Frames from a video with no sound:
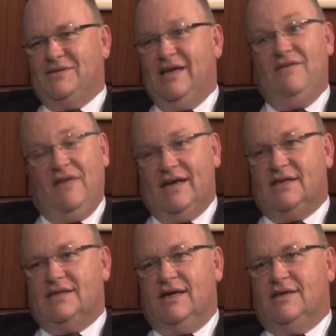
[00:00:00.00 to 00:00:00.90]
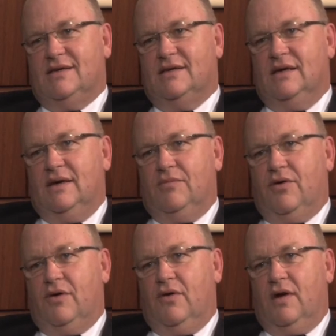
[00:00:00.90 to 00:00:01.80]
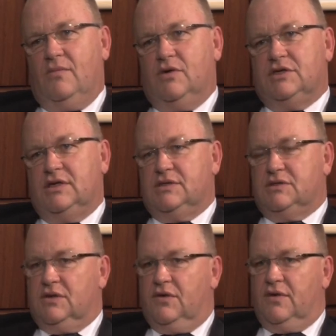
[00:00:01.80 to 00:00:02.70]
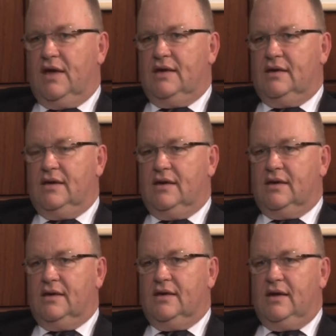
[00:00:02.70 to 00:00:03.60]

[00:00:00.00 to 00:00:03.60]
T V E T sector program, which has created uh,